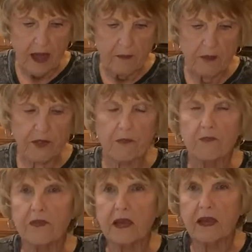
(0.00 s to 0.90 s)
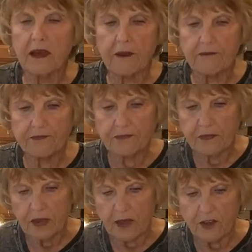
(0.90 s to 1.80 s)
But the the um,
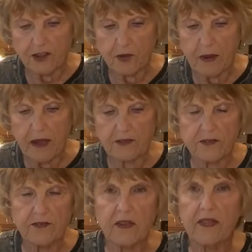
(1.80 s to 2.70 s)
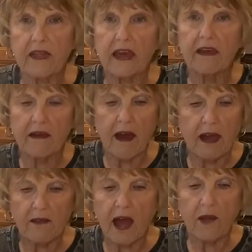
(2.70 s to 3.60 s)
the shoe boxes, they
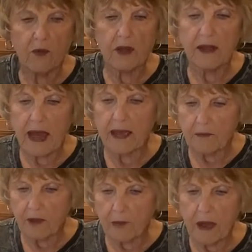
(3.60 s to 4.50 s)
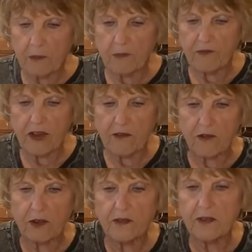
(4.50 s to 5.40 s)
I, I really like them. They're my
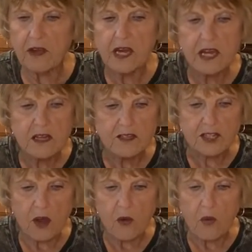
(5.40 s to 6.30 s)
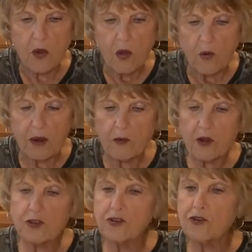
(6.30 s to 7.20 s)
favorites. So what I'm going
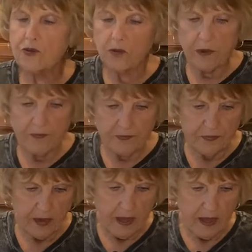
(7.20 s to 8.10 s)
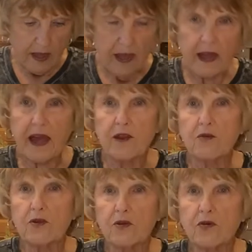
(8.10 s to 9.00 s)
to do, and I
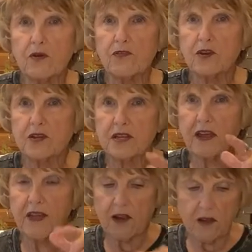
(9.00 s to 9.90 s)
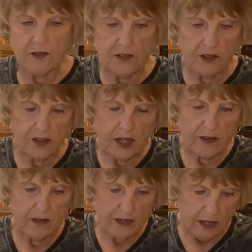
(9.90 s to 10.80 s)
don't know if you can take that off, CJ,
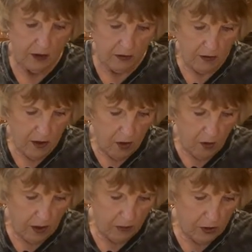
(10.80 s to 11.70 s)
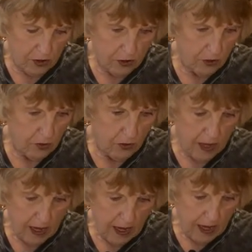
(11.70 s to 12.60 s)
and see here. What I'm going to do
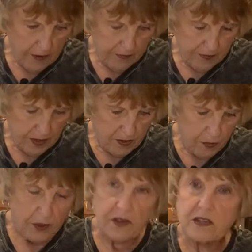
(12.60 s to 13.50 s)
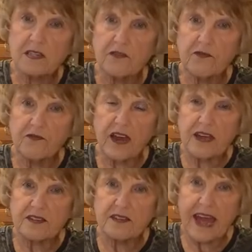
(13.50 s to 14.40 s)
is put this
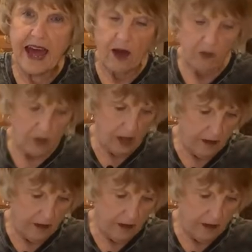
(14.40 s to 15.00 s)
face down